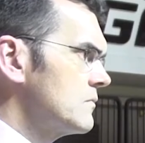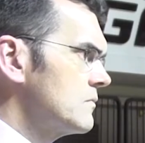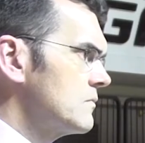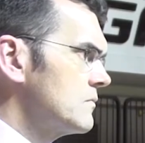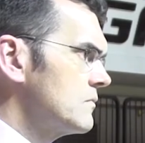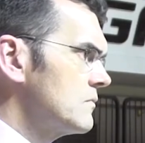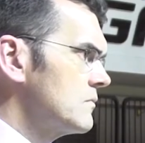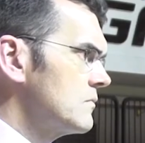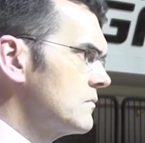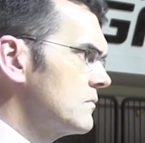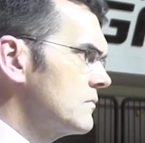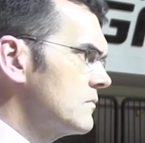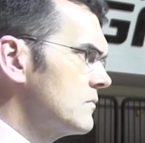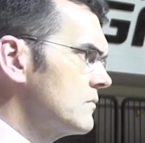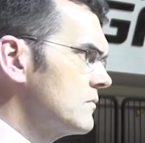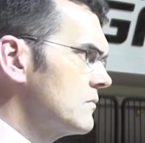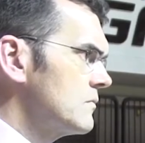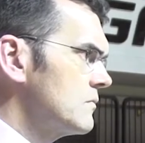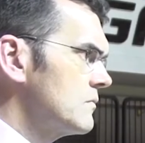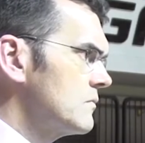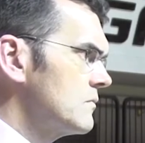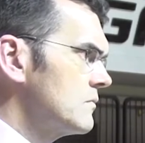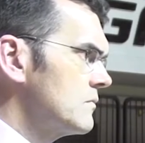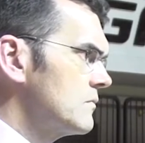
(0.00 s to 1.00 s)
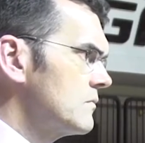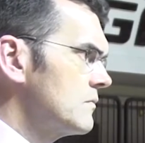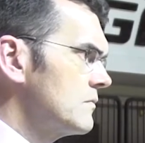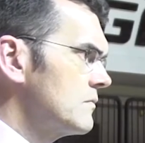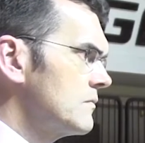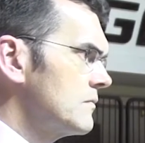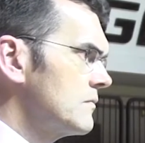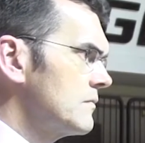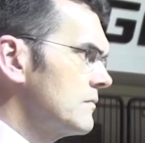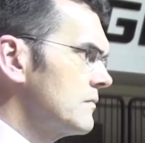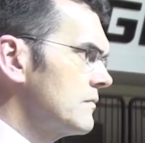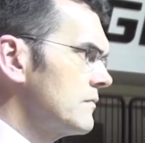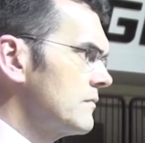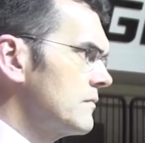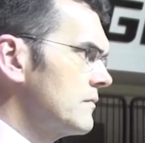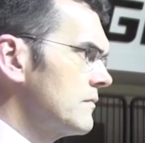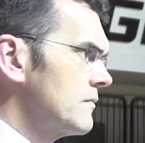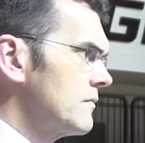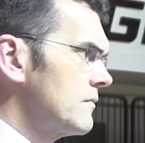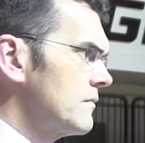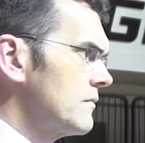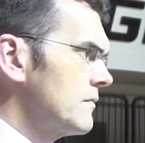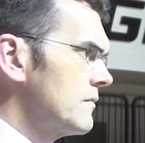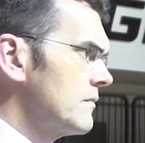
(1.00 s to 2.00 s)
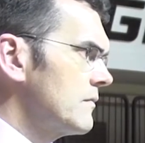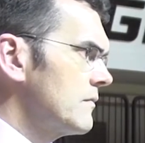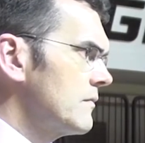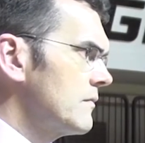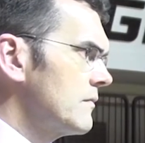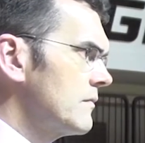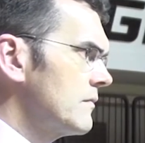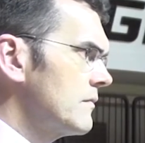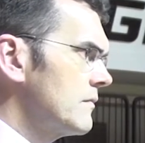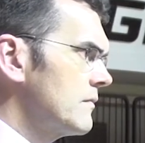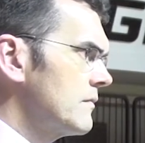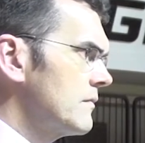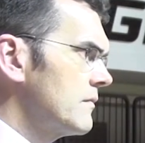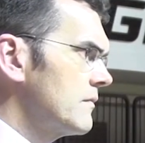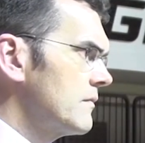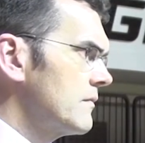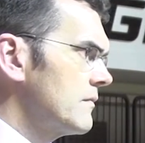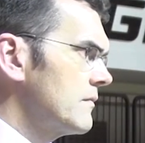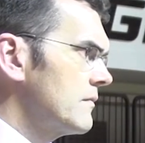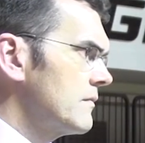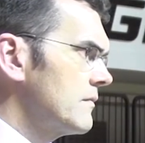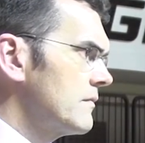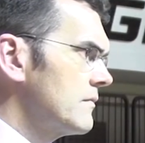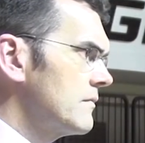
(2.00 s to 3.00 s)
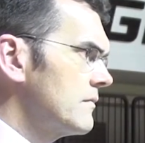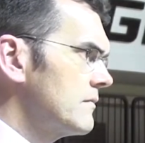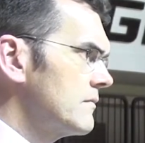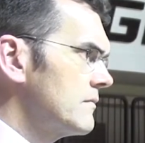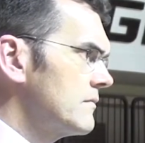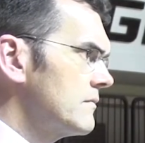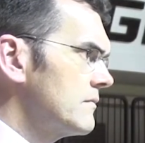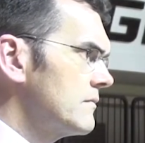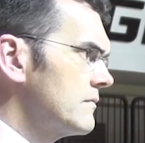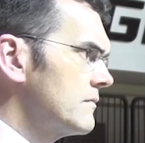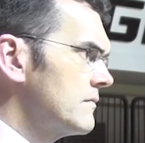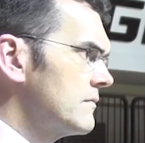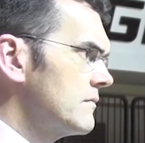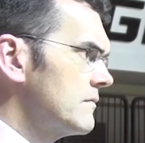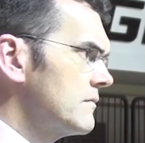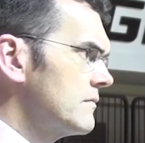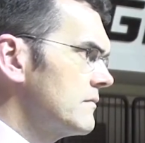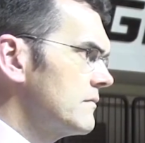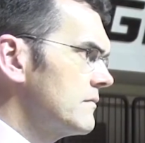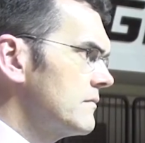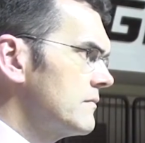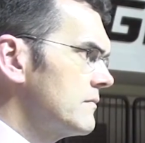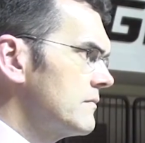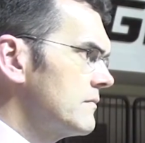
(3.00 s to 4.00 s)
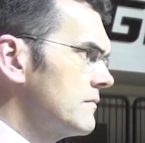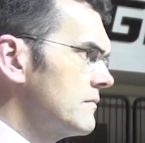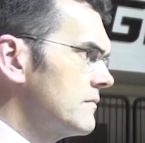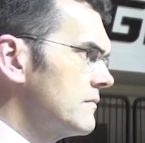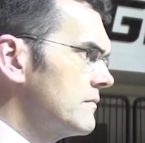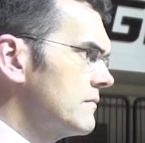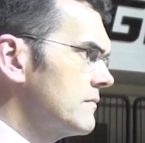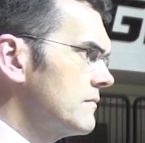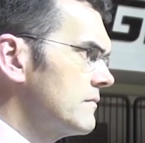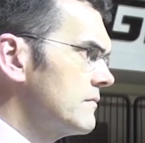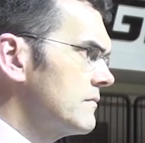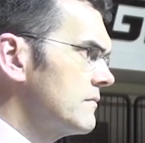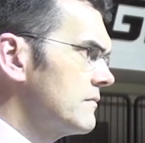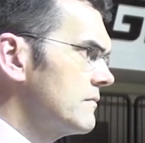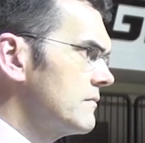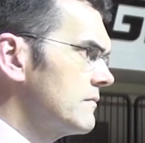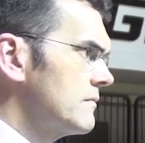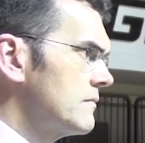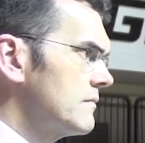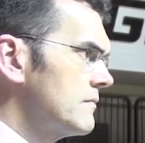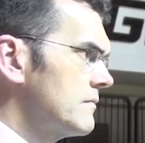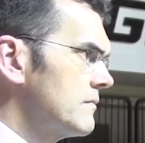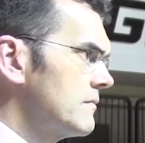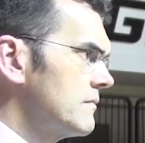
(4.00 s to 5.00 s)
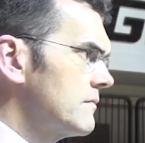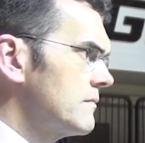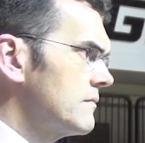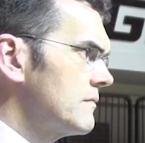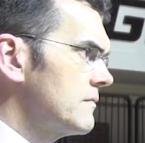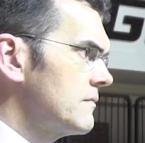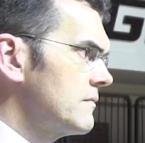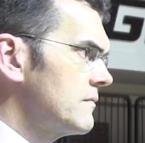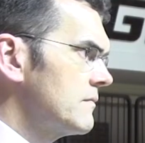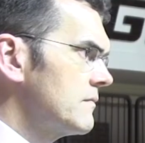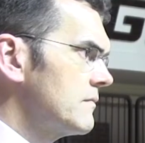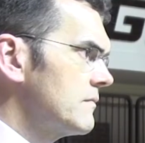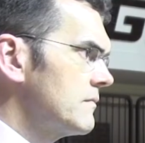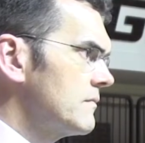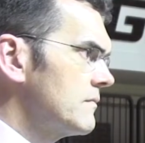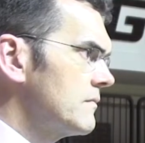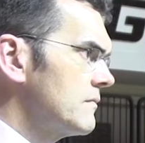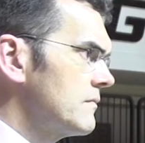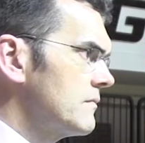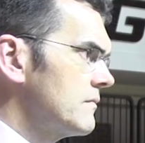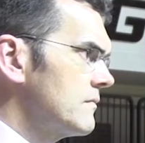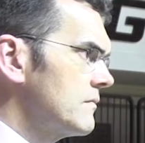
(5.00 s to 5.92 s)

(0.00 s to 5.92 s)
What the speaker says: (not speaking)